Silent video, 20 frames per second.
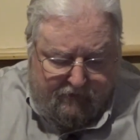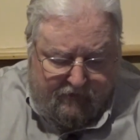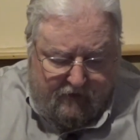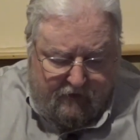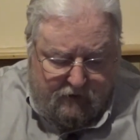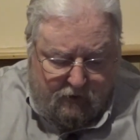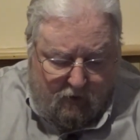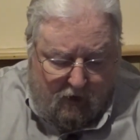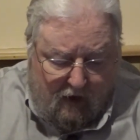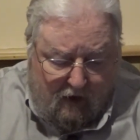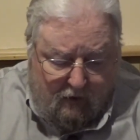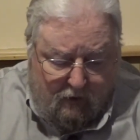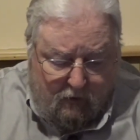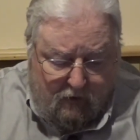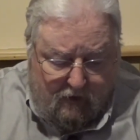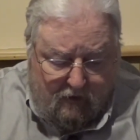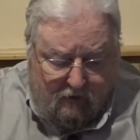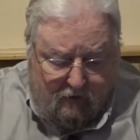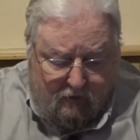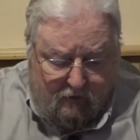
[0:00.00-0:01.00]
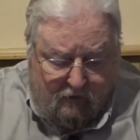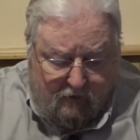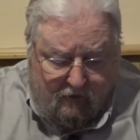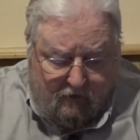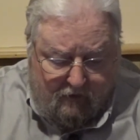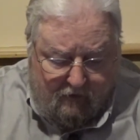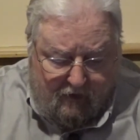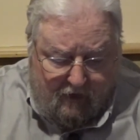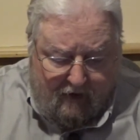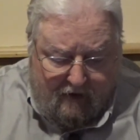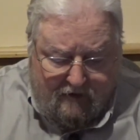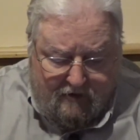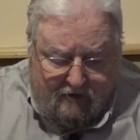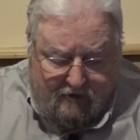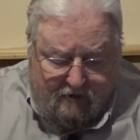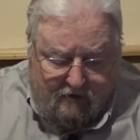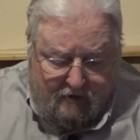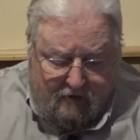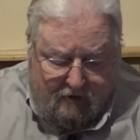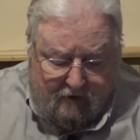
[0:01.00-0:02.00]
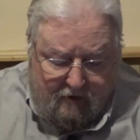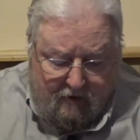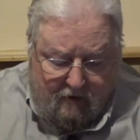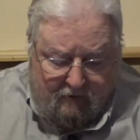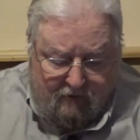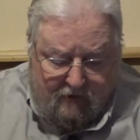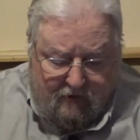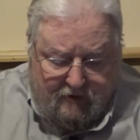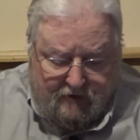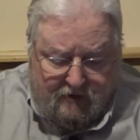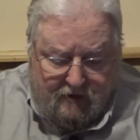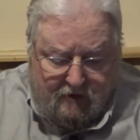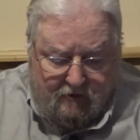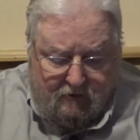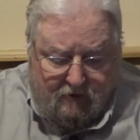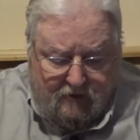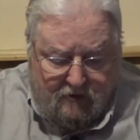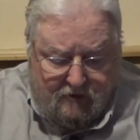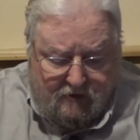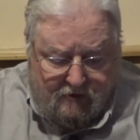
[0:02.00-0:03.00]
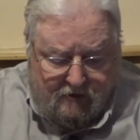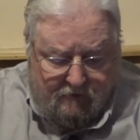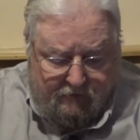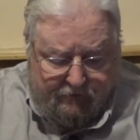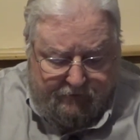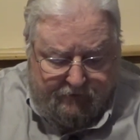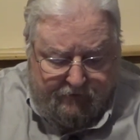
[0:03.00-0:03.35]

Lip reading: So how do we learn God's covenant secrets?